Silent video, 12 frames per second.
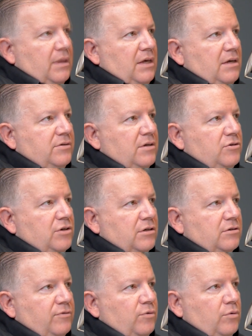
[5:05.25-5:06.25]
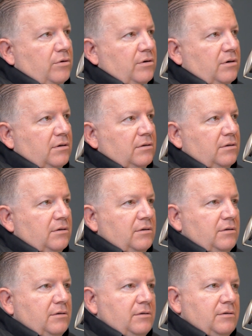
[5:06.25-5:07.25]
Is it just for
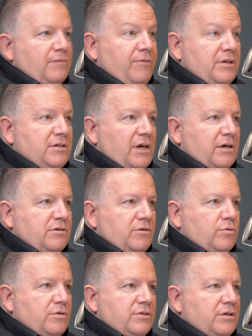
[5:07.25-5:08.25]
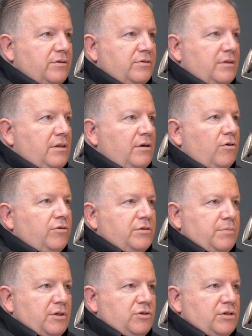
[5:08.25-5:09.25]
fintechs, or is this the
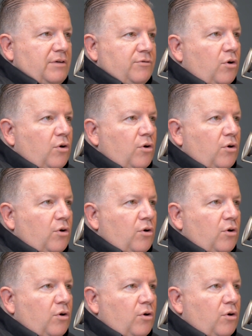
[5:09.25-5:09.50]
ultimate shift?